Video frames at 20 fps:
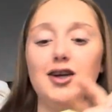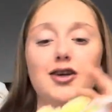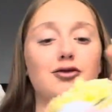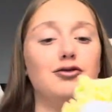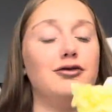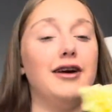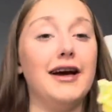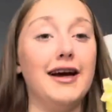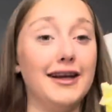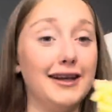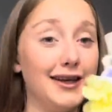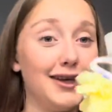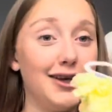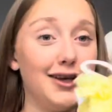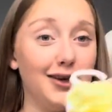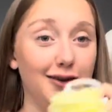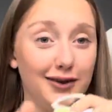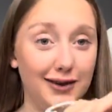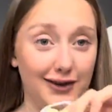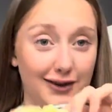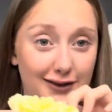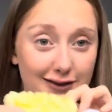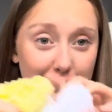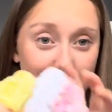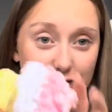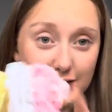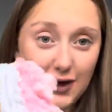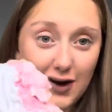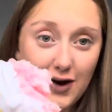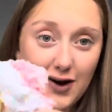really cute little
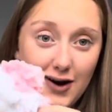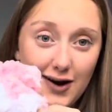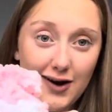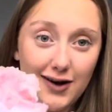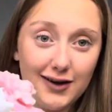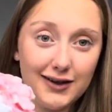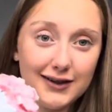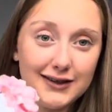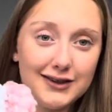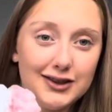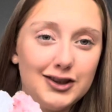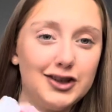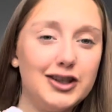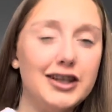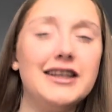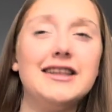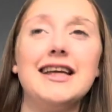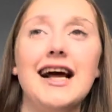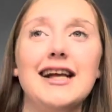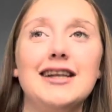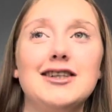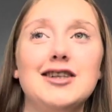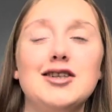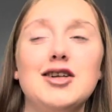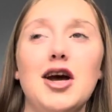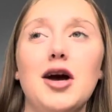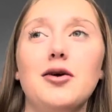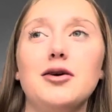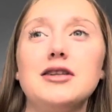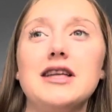socks. She said to
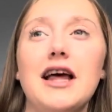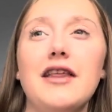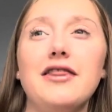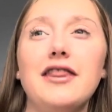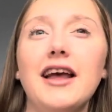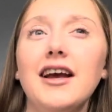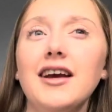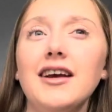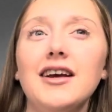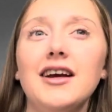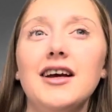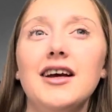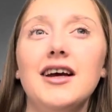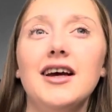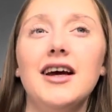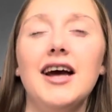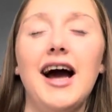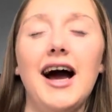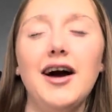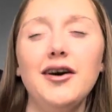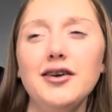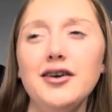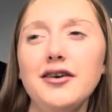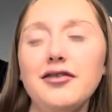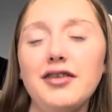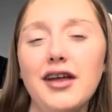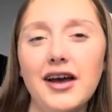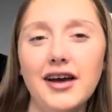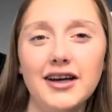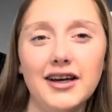Joe, because I think, how do
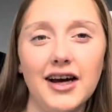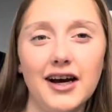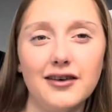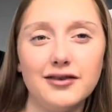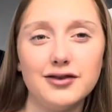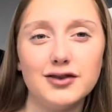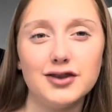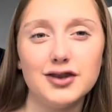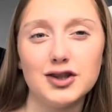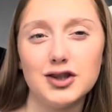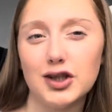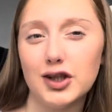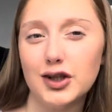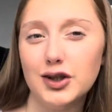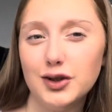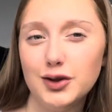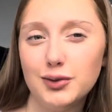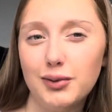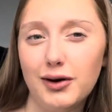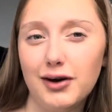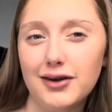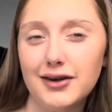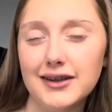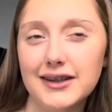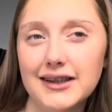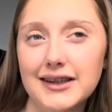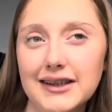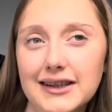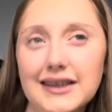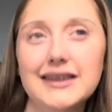they have 2
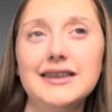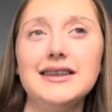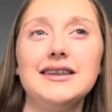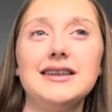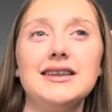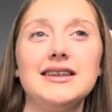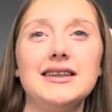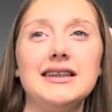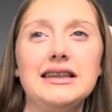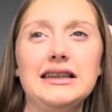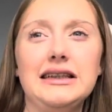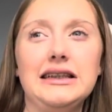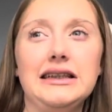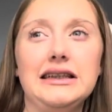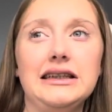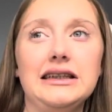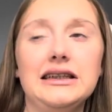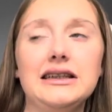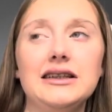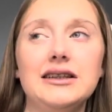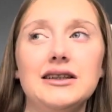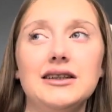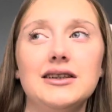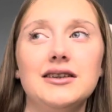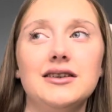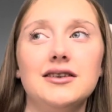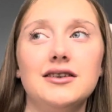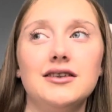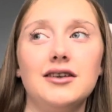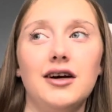boys?
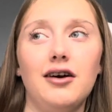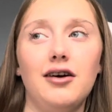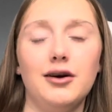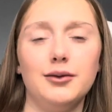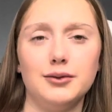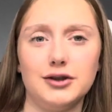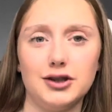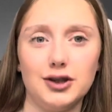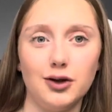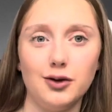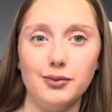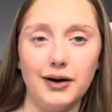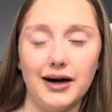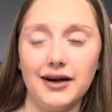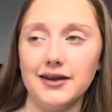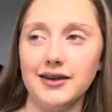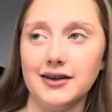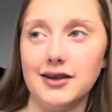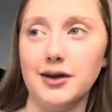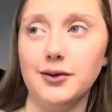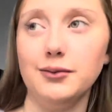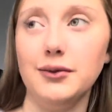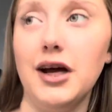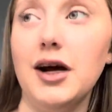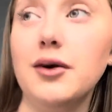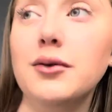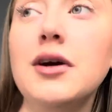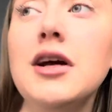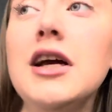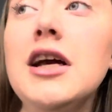I'm so bad, I don't know.